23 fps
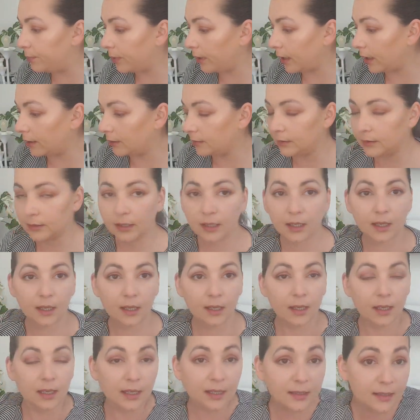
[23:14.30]
plant,
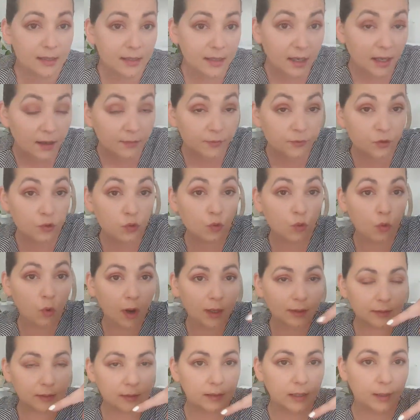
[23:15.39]
it's enough to
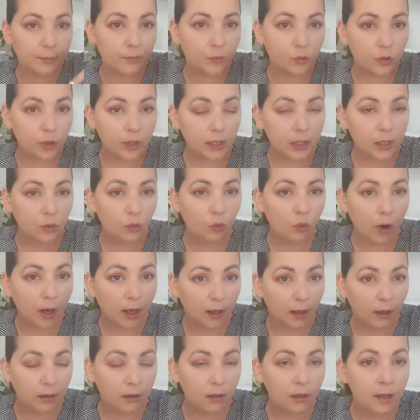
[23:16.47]
water them really
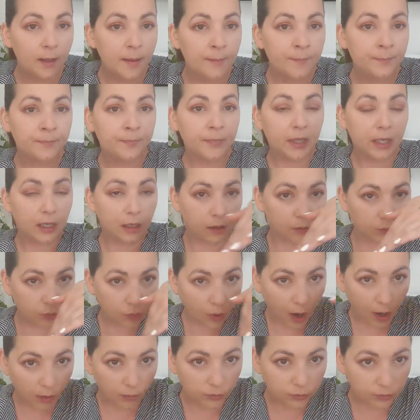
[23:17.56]
well
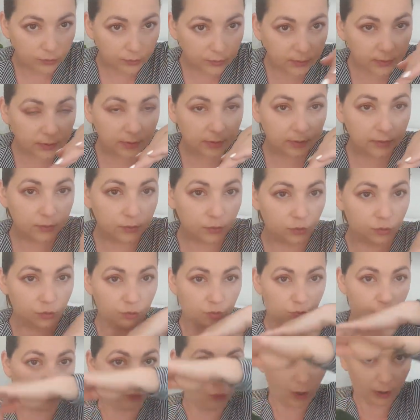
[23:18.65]
around,
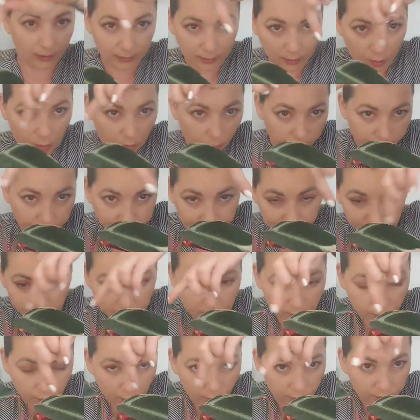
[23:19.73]
to water
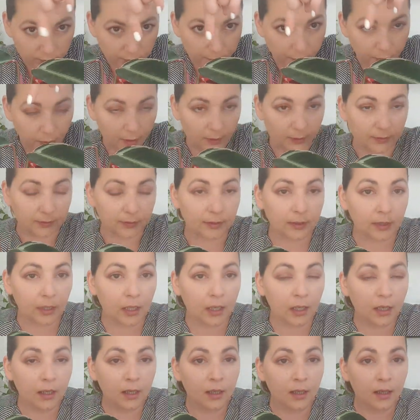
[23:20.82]
around the plant,
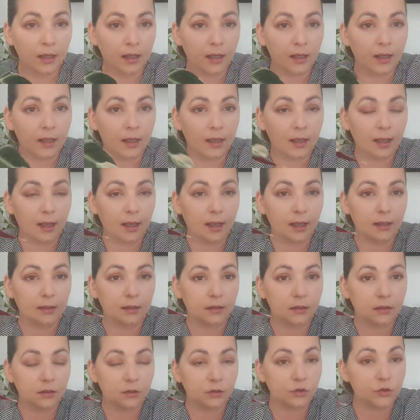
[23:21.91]

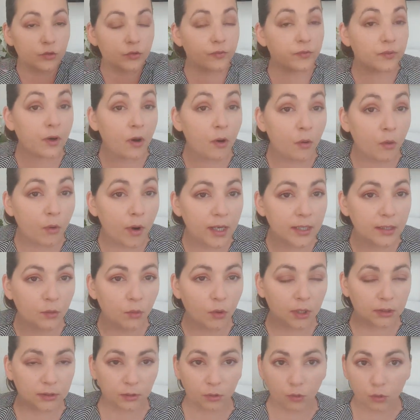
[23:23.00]
and to throw away the
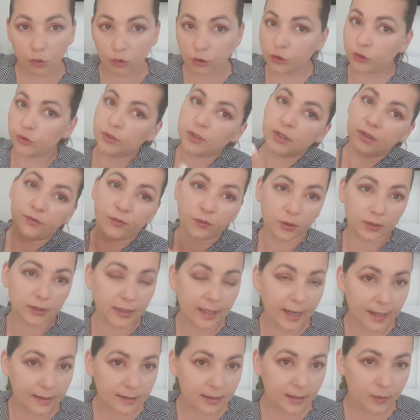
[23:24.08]
water or use it for the
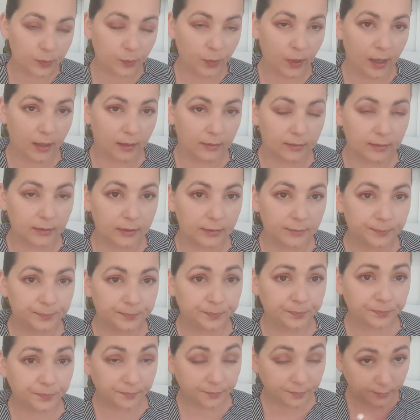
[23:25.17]
next plant
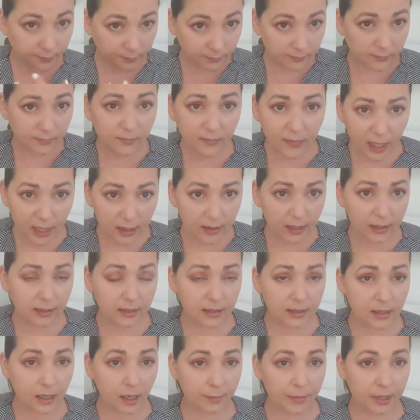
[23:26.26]
that
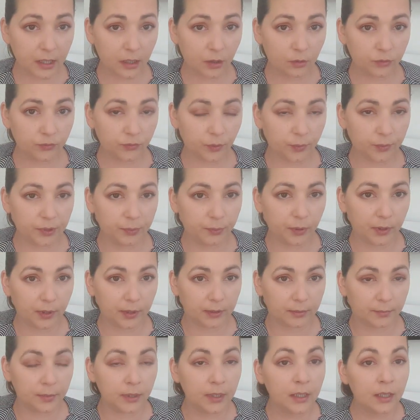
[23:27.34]
it's coming out from the
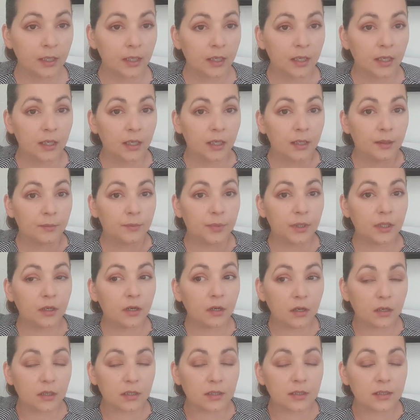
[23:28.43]
bottom,
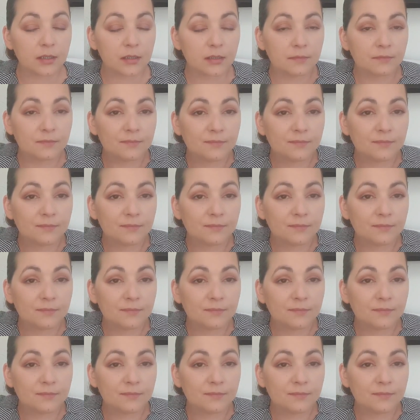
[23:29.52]
because